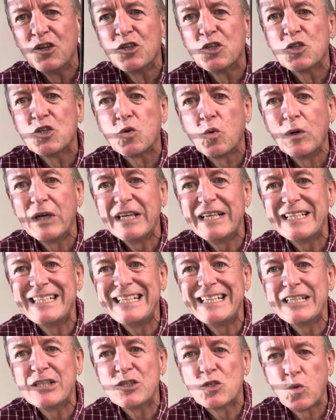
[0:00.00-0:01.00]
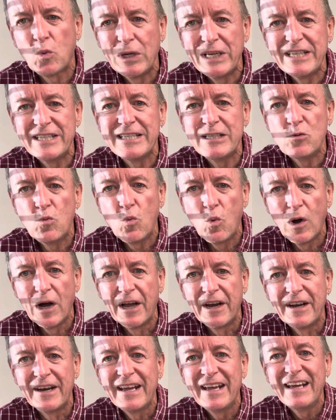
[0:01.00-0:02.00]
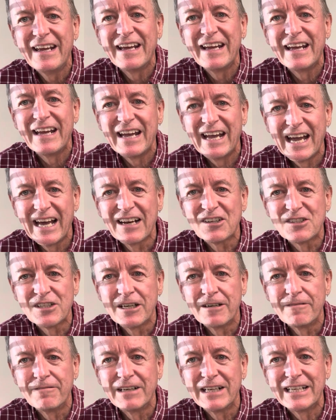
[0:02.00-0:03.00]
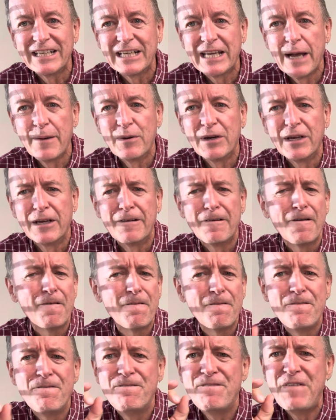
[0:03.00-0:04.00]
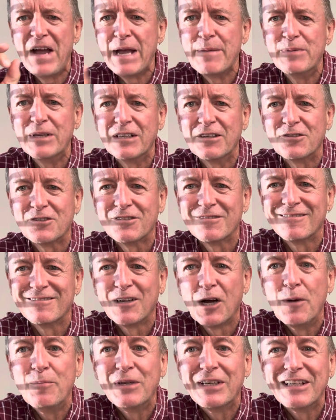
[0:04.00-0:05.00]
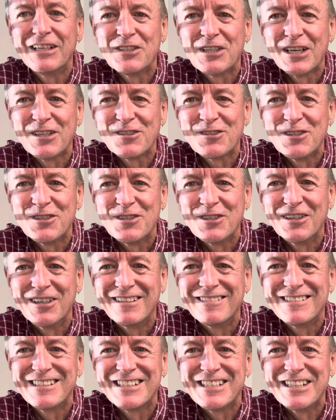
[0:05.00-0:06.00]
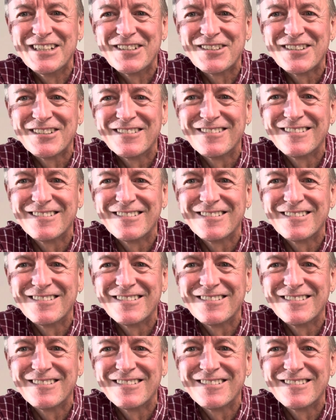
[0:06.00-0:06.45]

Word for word: 2021 Alexander Valley Cabernet. Fabulous. Hope you get a chance to try it. Cheers.